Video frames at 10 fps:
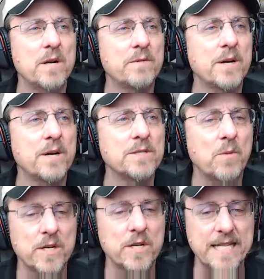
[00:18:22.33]
There
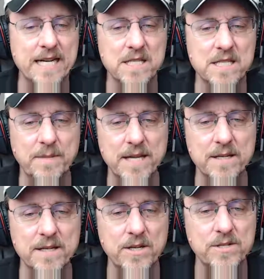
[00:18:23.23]
was more text
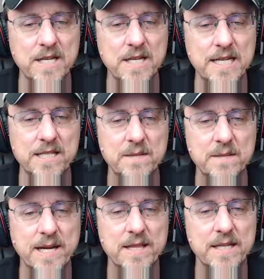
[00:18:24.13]
about news and text
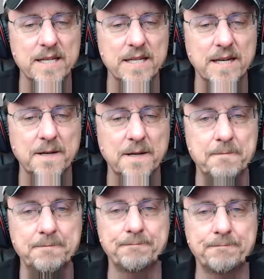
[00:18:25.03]
about the
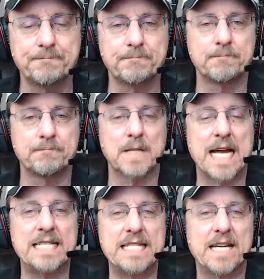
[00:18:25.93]

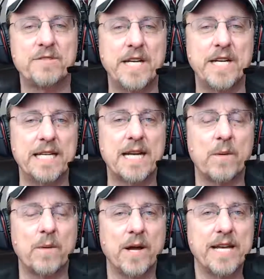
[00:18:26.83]
ATS-V and
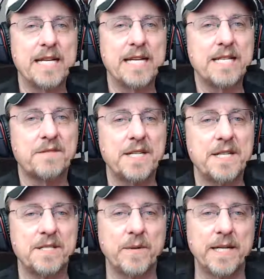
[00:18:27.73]
how well the
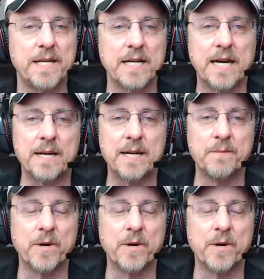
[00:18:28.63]
ATS-V is doing. I am